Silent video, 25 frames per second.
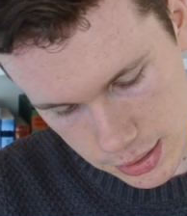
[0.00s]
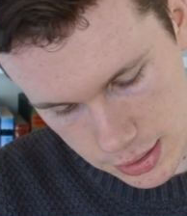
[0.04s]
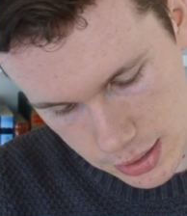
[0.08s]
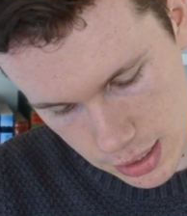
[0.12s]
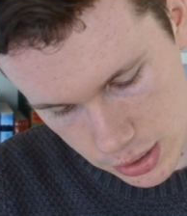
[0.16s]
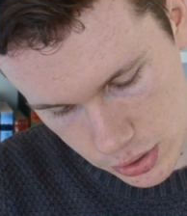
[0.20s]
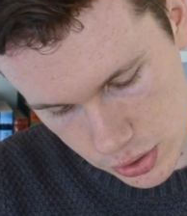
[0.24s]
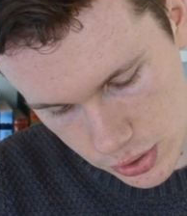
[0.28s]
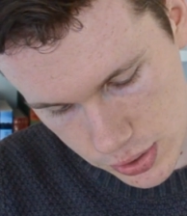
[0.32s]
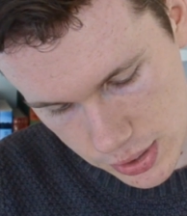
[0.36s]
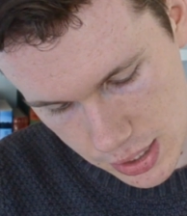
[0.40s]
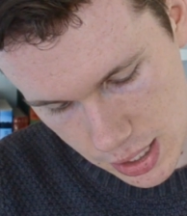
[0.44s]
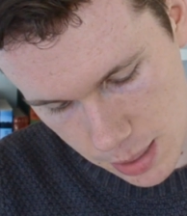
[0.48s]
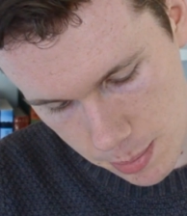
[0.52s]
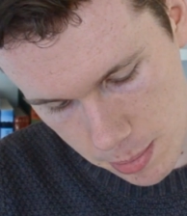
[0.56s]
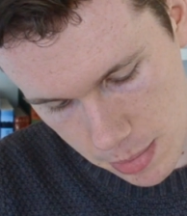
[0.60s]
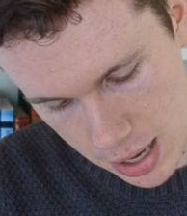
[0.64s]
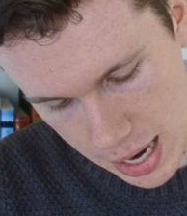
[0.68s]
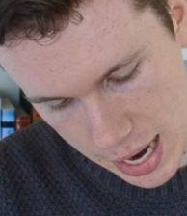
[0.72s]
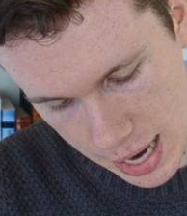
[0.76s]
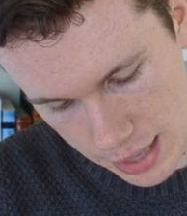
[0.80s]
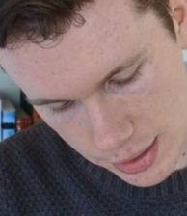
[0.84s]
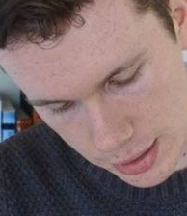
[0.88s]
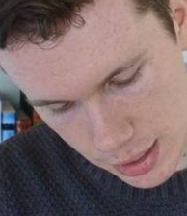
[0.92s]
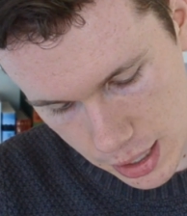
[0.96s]
Duchess
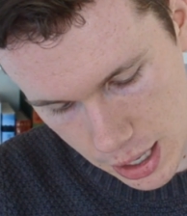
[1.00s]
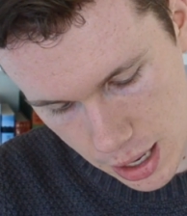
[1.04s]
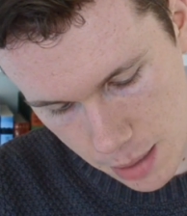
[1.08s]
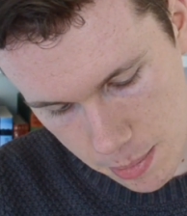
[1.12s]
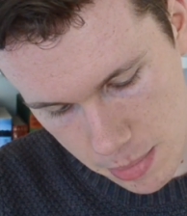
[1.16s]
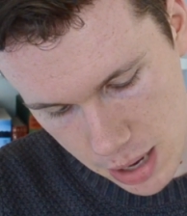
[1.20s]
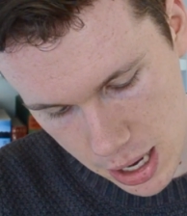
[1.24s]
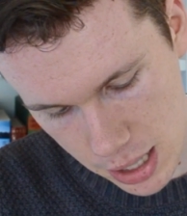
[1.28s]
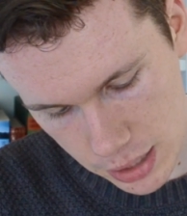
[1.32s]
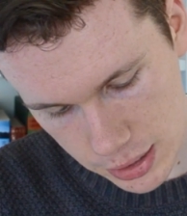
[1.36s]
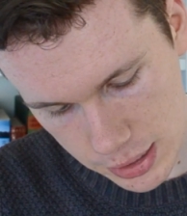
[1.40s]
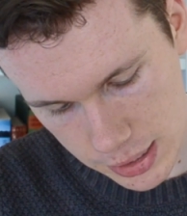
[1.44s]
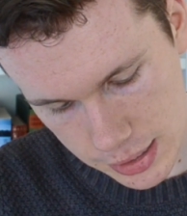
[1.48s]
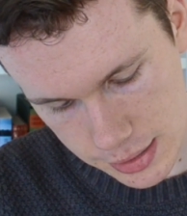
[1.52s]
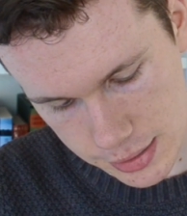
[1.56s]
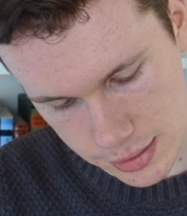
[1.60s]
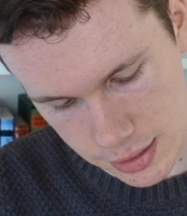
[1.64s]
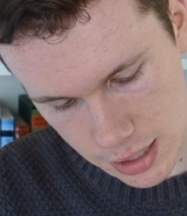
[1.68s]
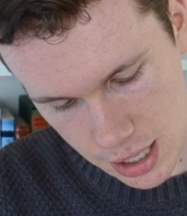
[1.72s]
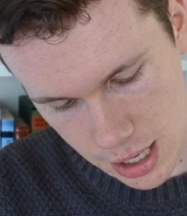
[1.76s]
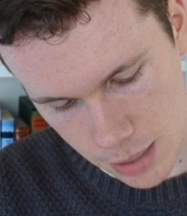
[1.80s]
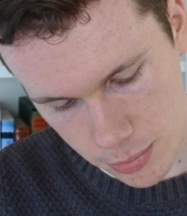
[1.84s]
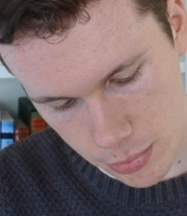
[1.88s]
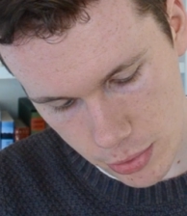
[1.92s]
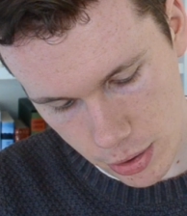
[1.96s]
Anna Amalia's
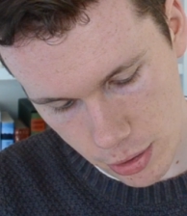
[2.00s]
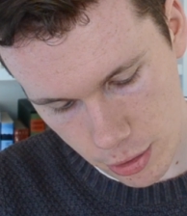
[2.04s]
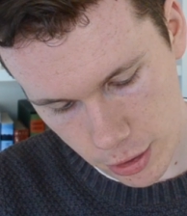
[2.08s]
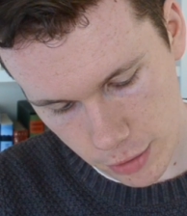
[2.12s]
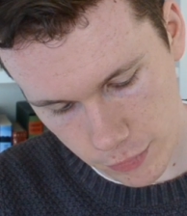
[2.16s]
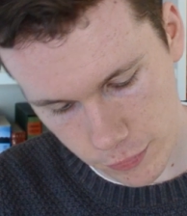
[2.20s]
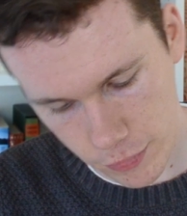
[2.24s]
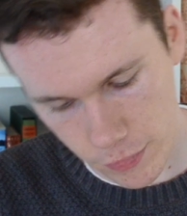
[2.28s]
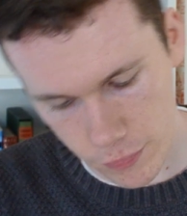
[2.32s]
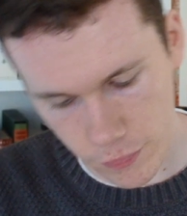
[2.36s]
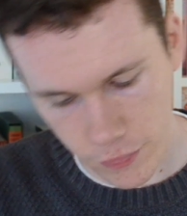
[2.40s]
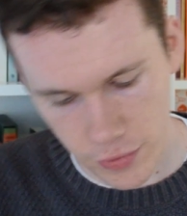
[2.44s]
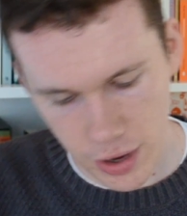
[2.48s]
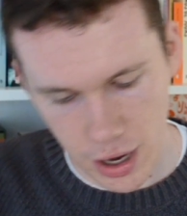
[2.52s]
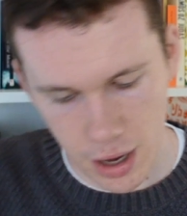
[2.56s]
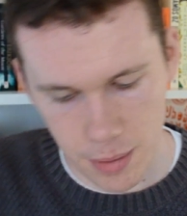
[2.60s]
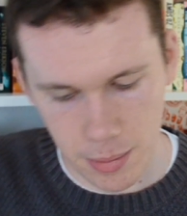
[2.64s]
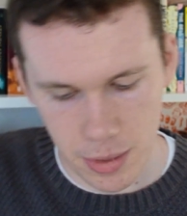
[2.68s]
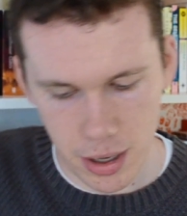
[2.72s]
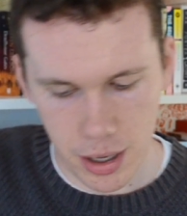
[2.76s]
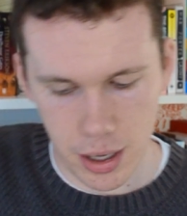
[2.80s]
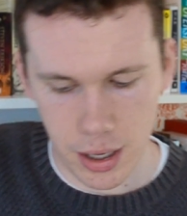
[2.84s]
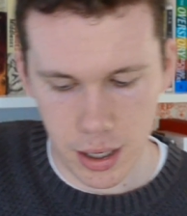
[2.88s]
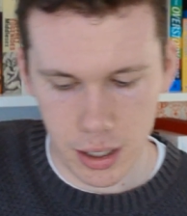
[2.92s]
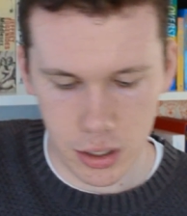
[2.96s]
Library from
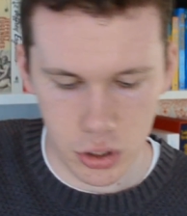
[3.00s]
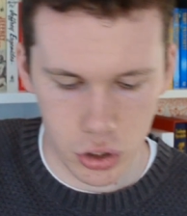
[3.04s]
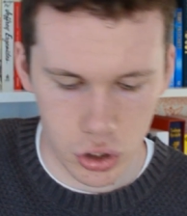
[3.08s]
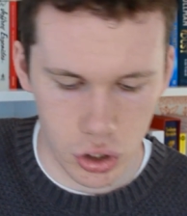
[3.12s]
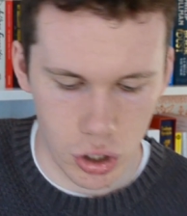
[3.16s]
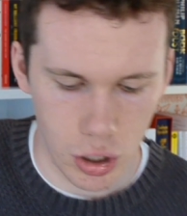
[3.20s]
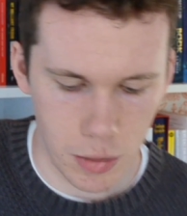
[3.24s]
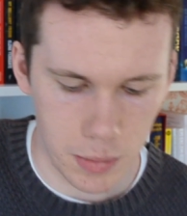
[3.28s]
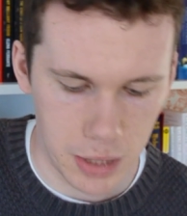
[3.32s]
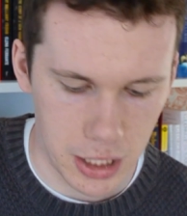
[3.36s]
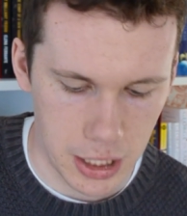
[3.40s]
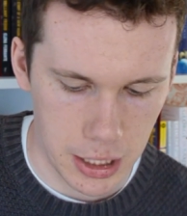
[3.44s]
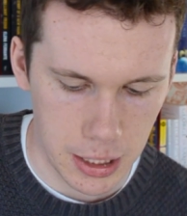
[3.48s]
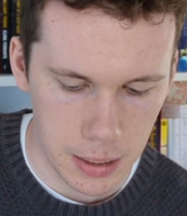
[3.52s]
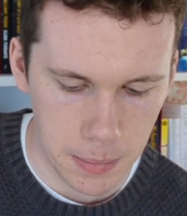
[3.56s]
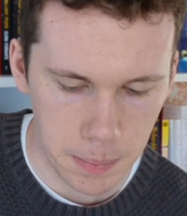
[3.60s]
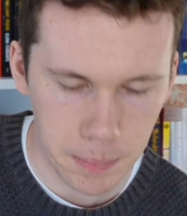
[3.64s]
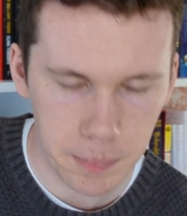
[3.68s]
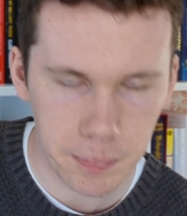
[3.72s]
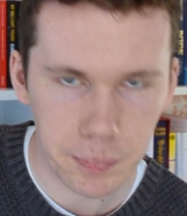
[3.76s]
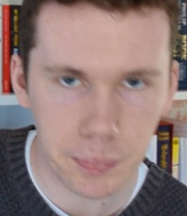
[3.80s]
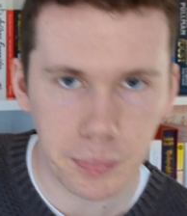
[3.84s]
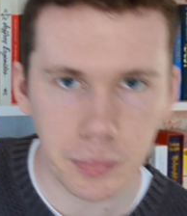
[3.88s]
Weimar, Germany.